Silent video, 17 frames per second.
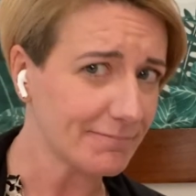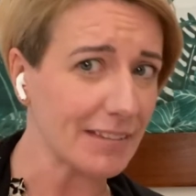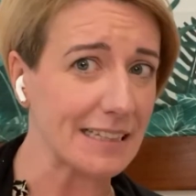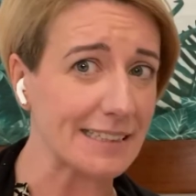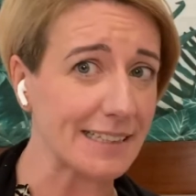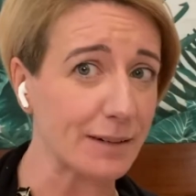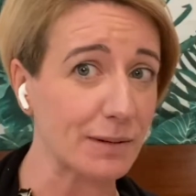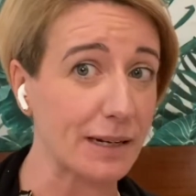
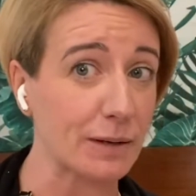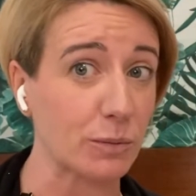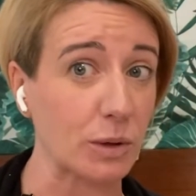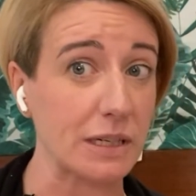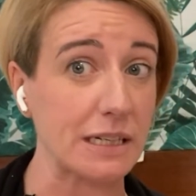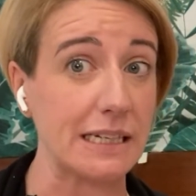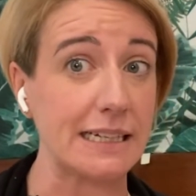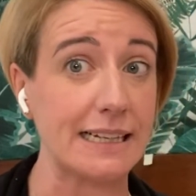And they were like, we're
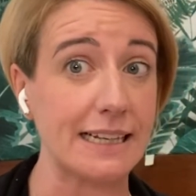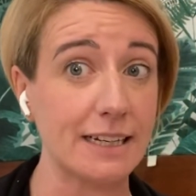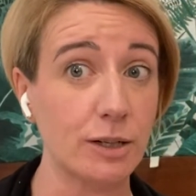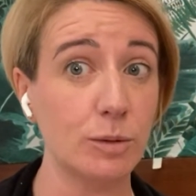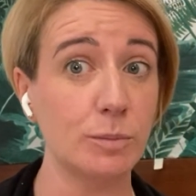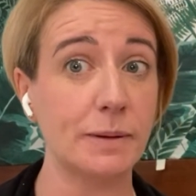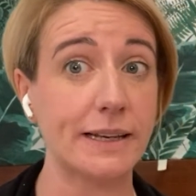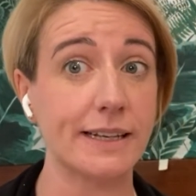a
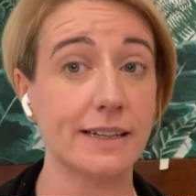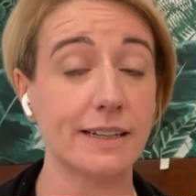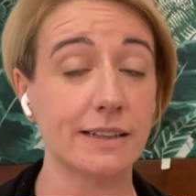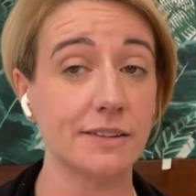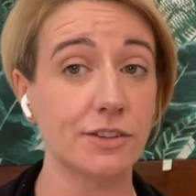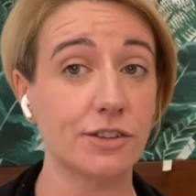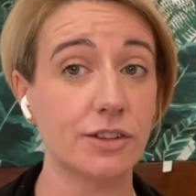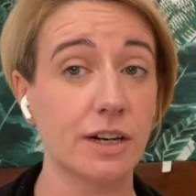little bit
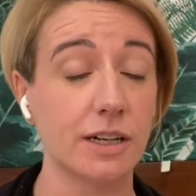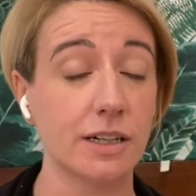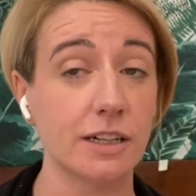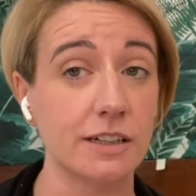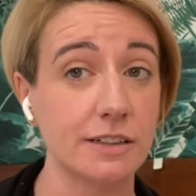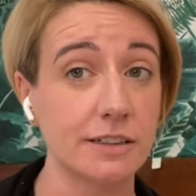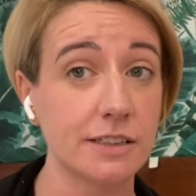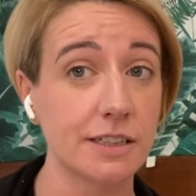
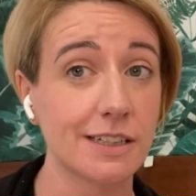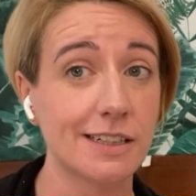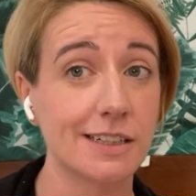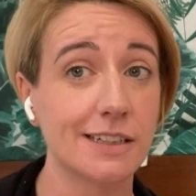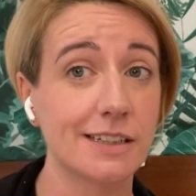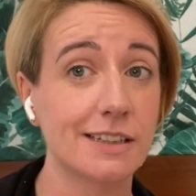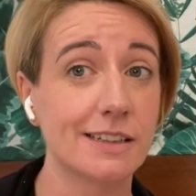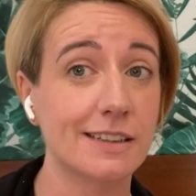concerned
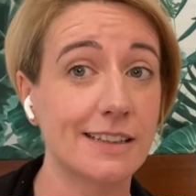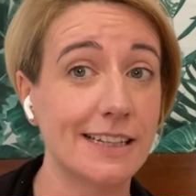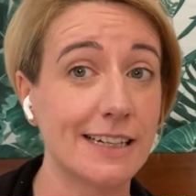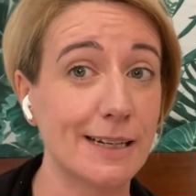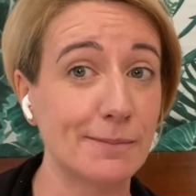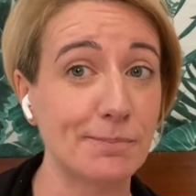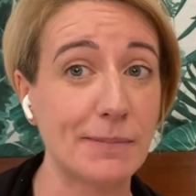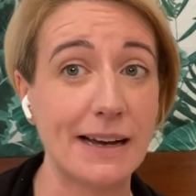that
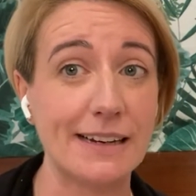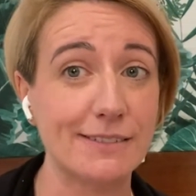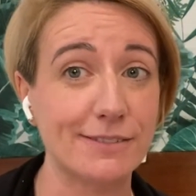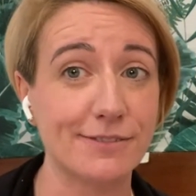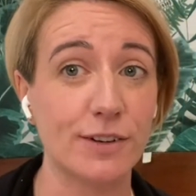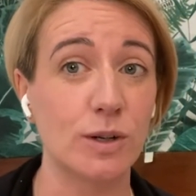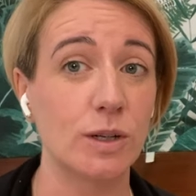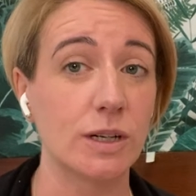it might
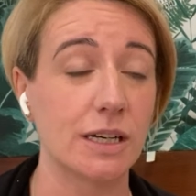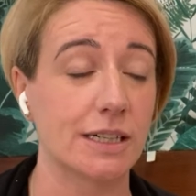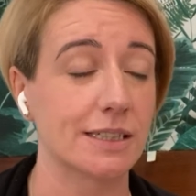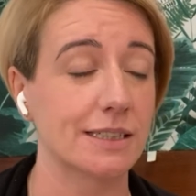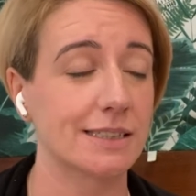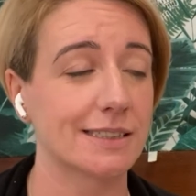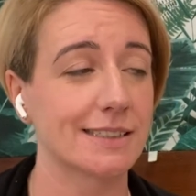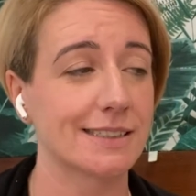fall
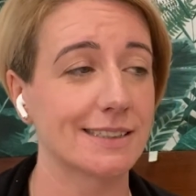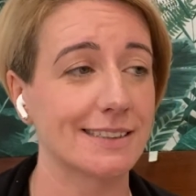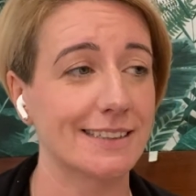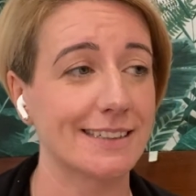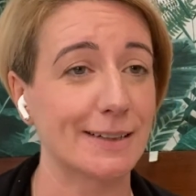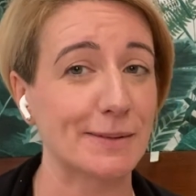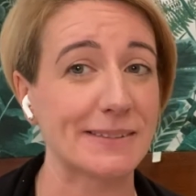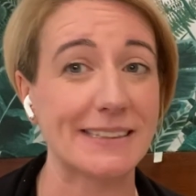out
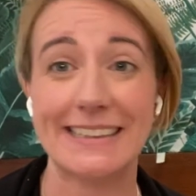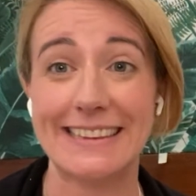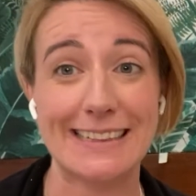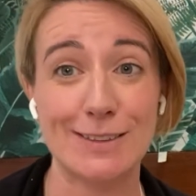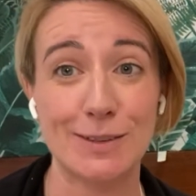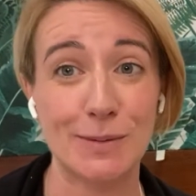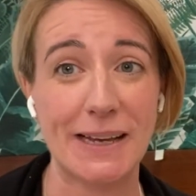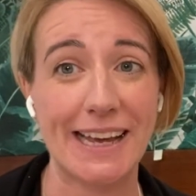I was like,
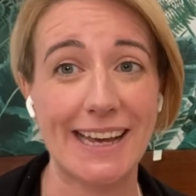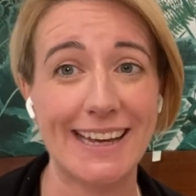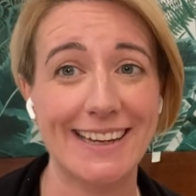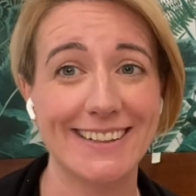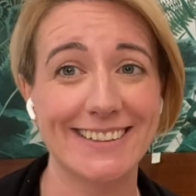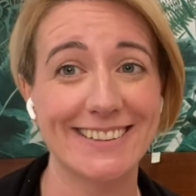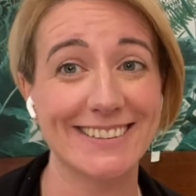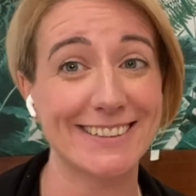that's
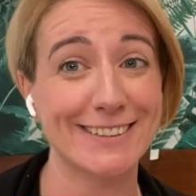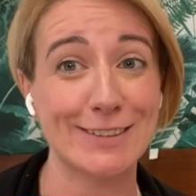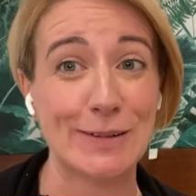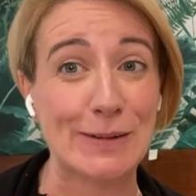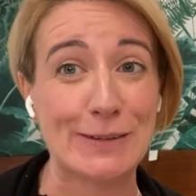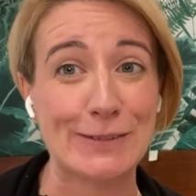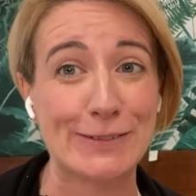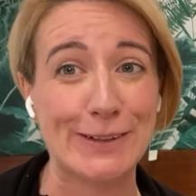okay because it's
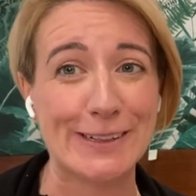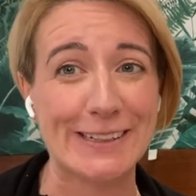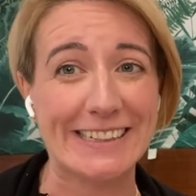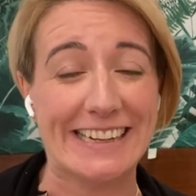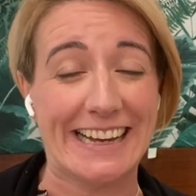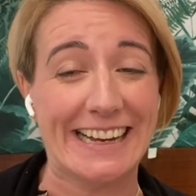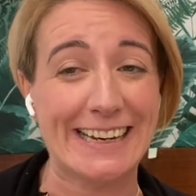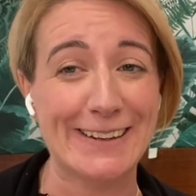going to fall
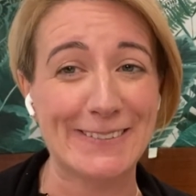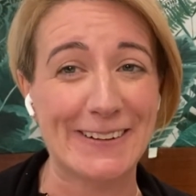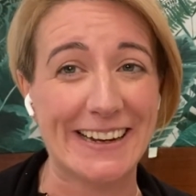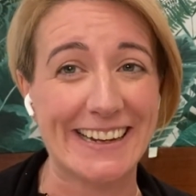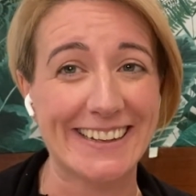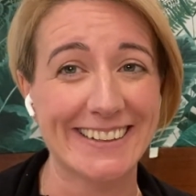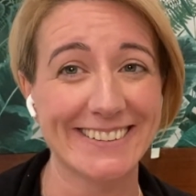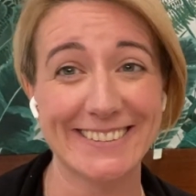out
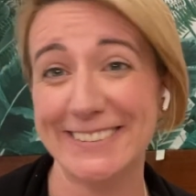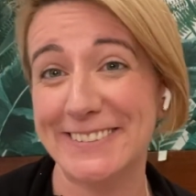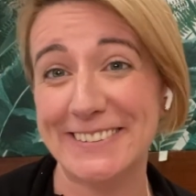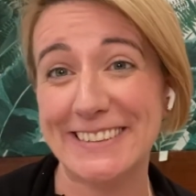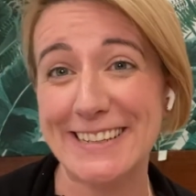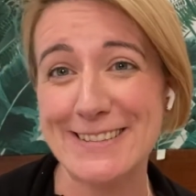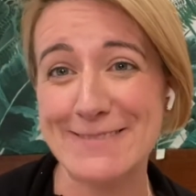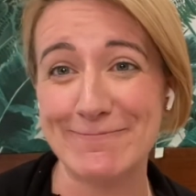anyway, so it
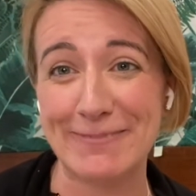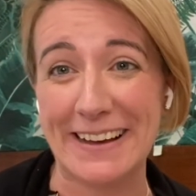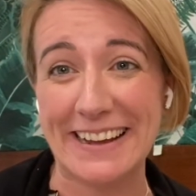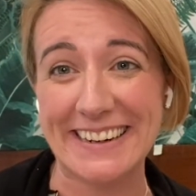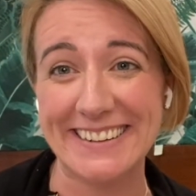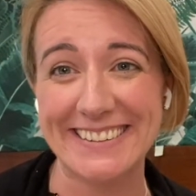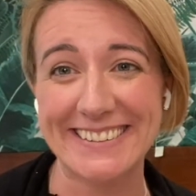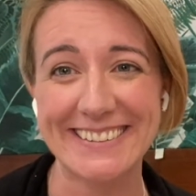doesn't
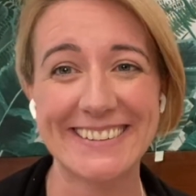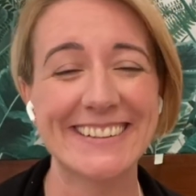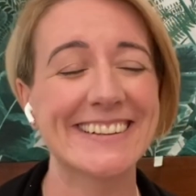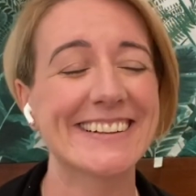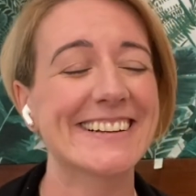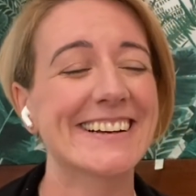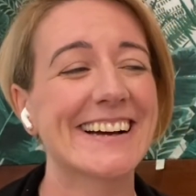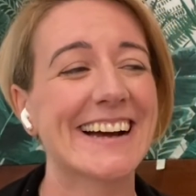matter.
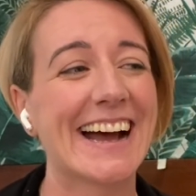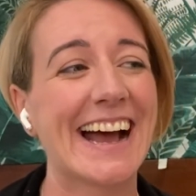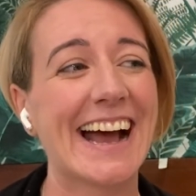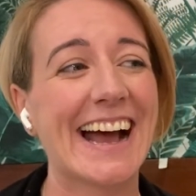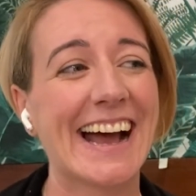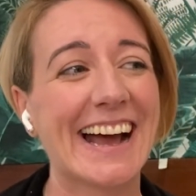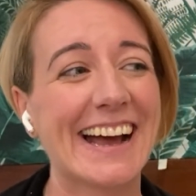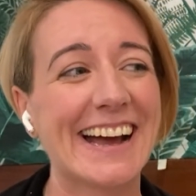
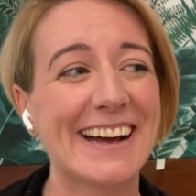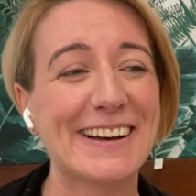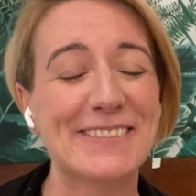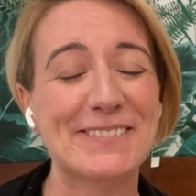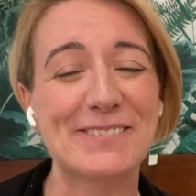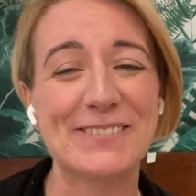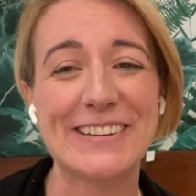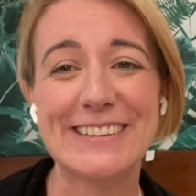
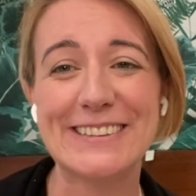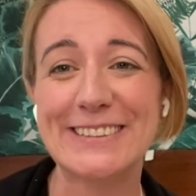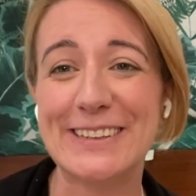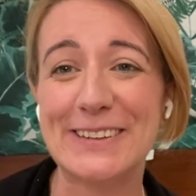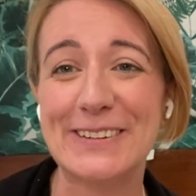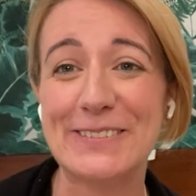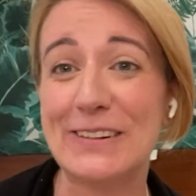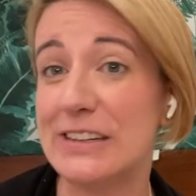Um,
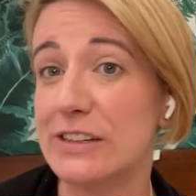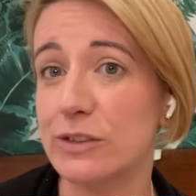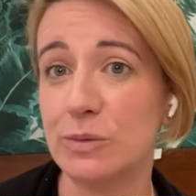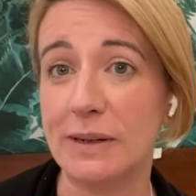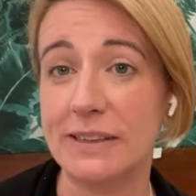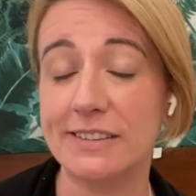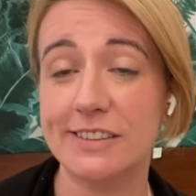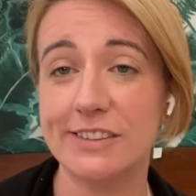so we just
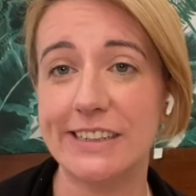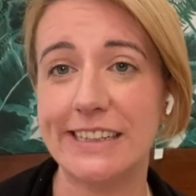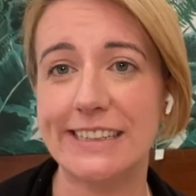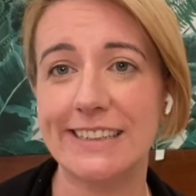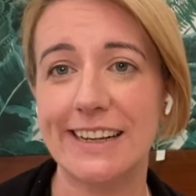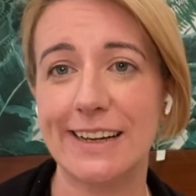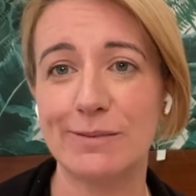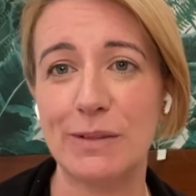went
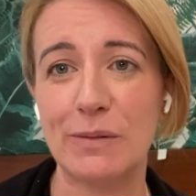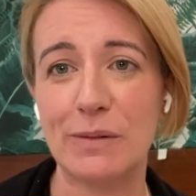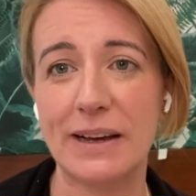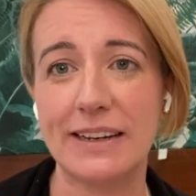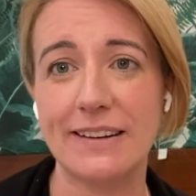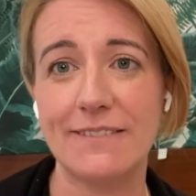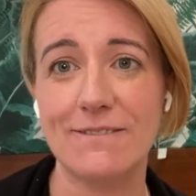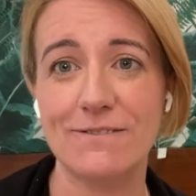straight and we
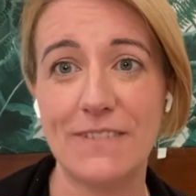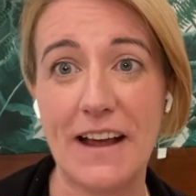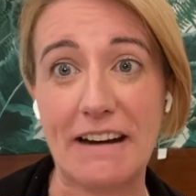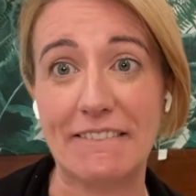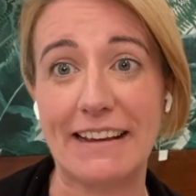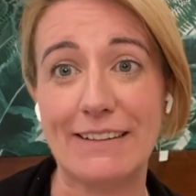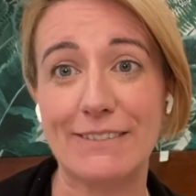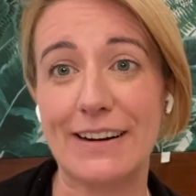went
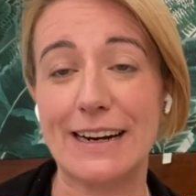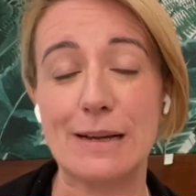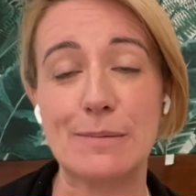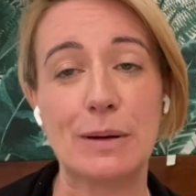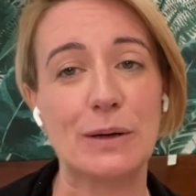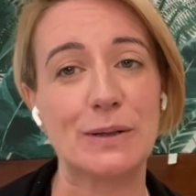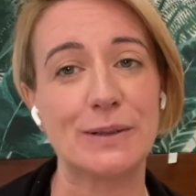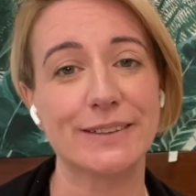very, very
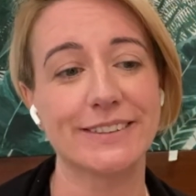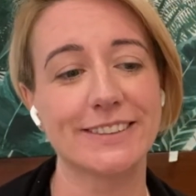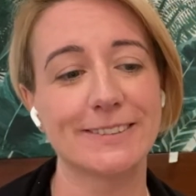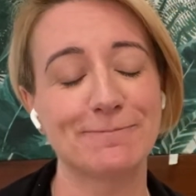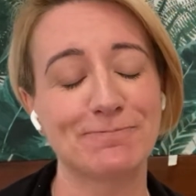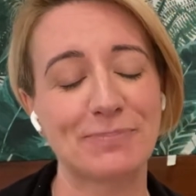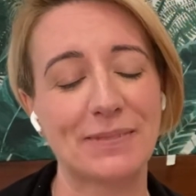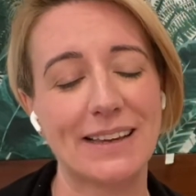blonde
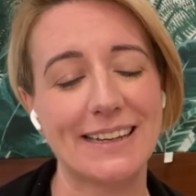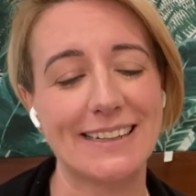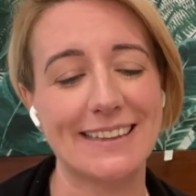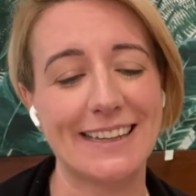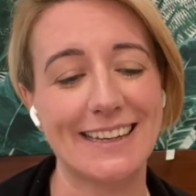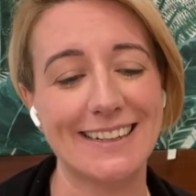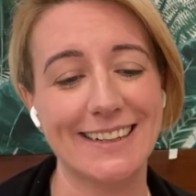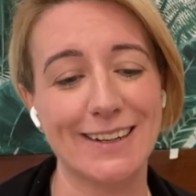and
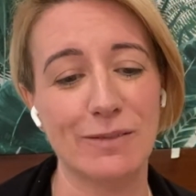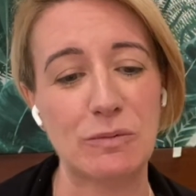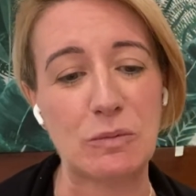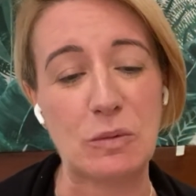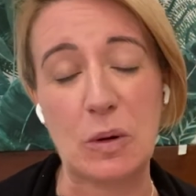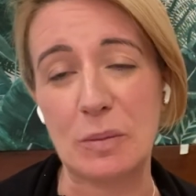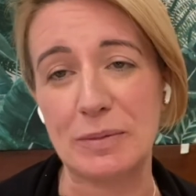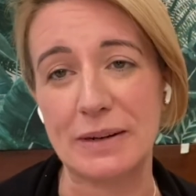then
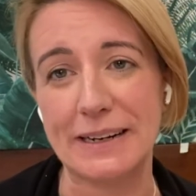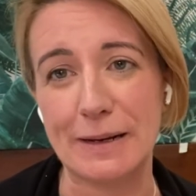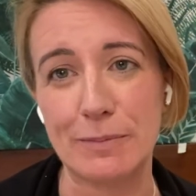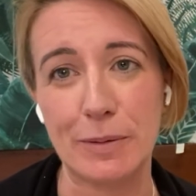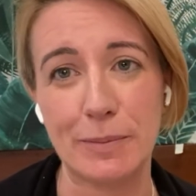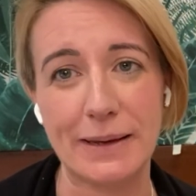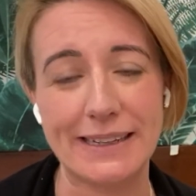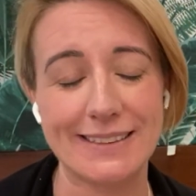warmed it up
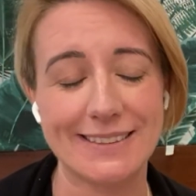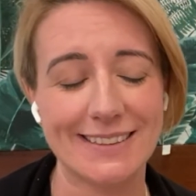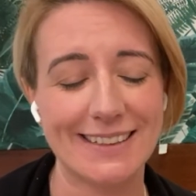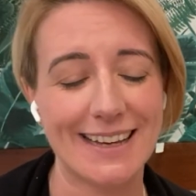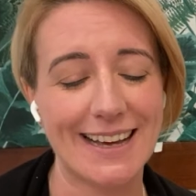a bit.